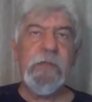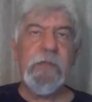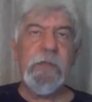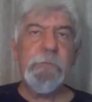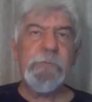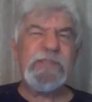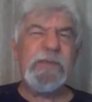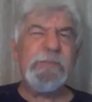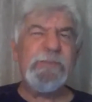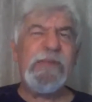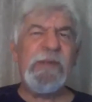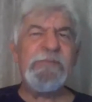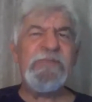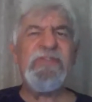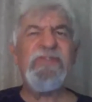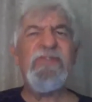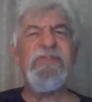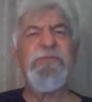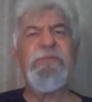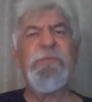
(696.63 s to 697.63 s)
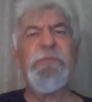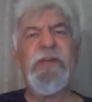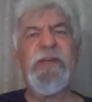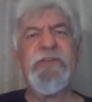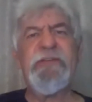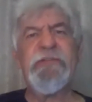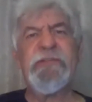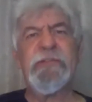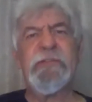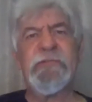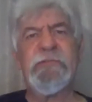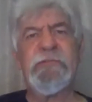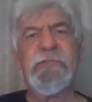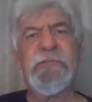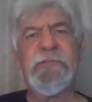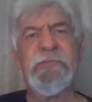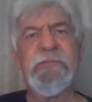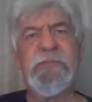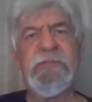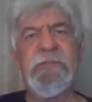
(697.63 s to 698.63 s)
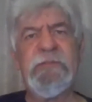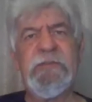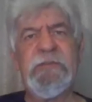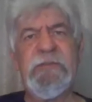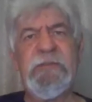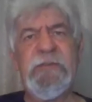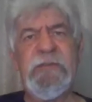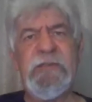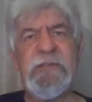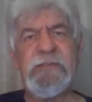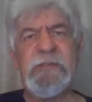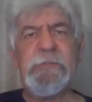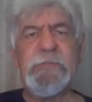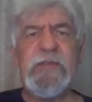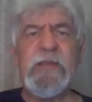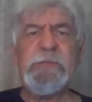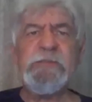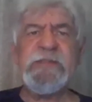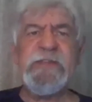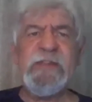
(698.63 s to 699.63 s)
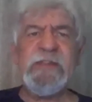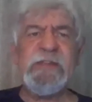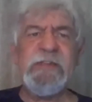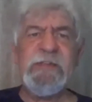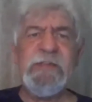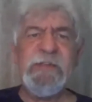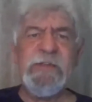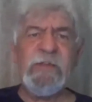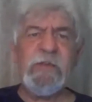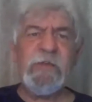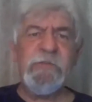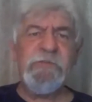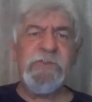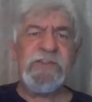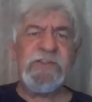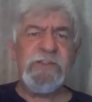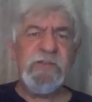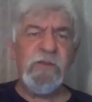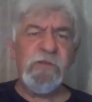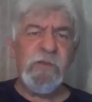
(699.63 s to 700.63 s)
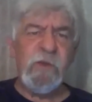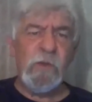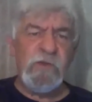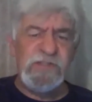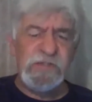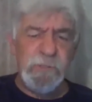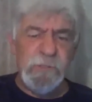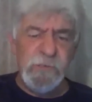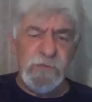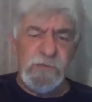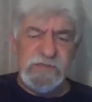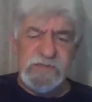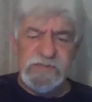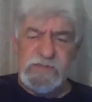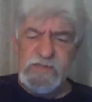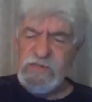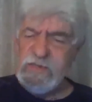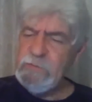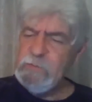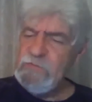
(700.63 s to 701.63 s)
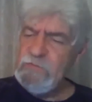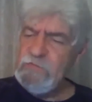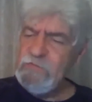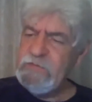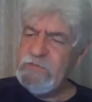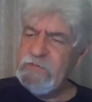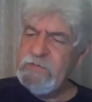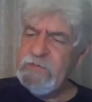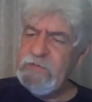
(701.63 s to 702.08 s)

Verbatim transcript: Sometimes it could be painful. Sometimes that the conviction of the Holy Spirit is telling me that